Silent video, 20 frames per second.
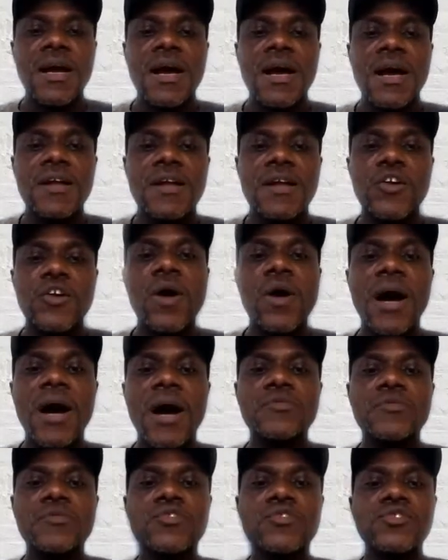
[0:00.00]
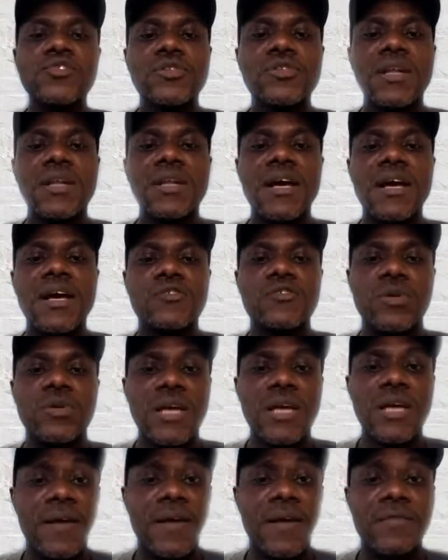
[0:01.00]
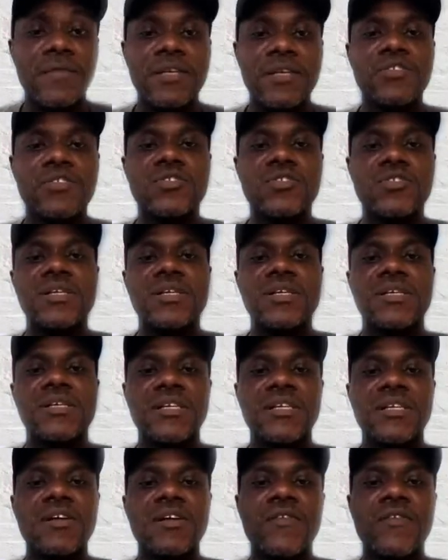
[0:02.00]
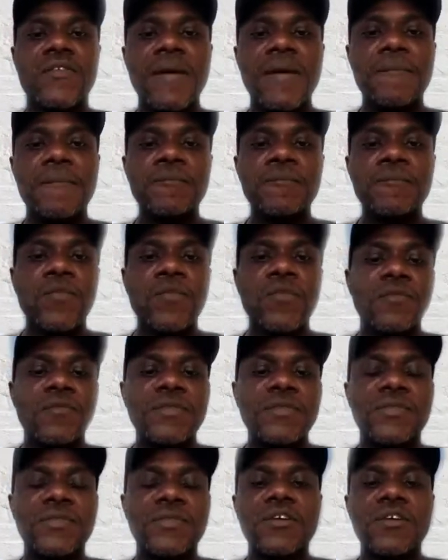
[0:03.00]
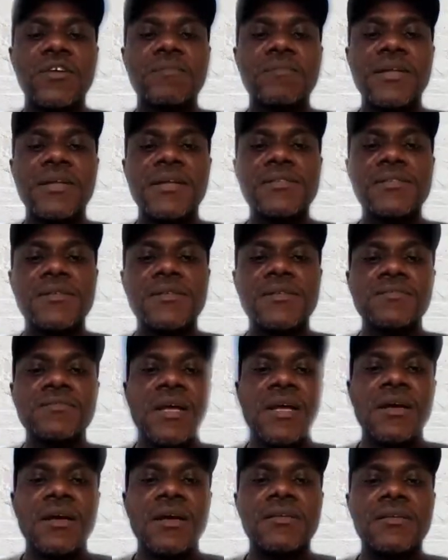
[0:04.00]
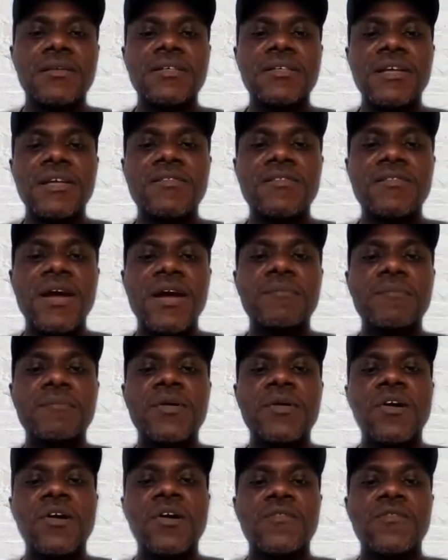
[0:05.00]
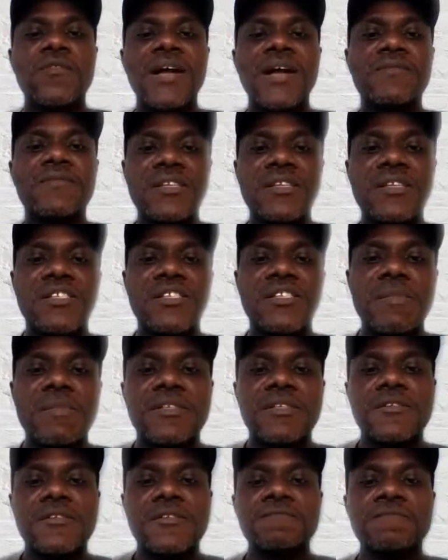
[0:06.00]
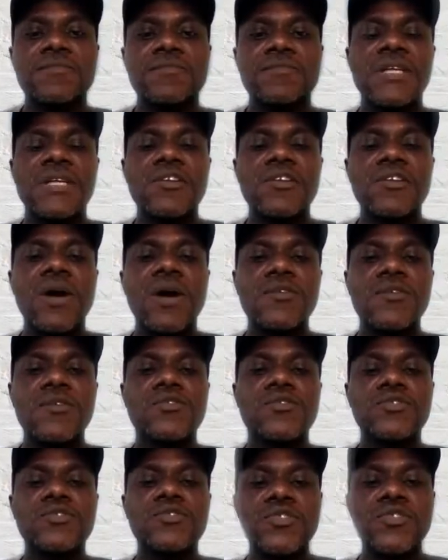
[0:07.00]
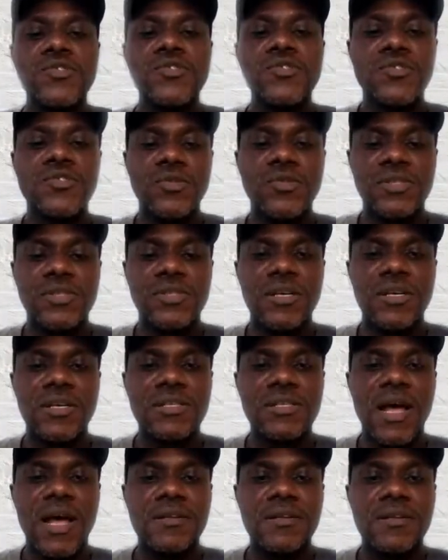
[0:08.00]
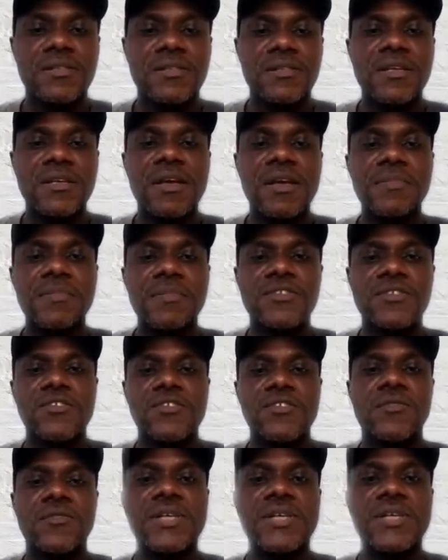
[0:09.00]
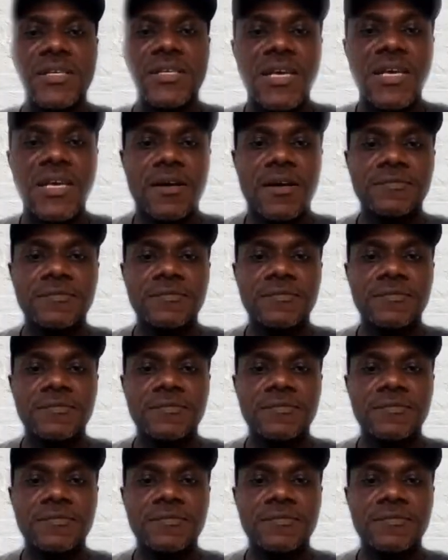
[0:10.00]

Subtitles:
know how to utilize whatever is created in the realm of development and in the realm of advancement. They know how to use those things as a means of Takiyah,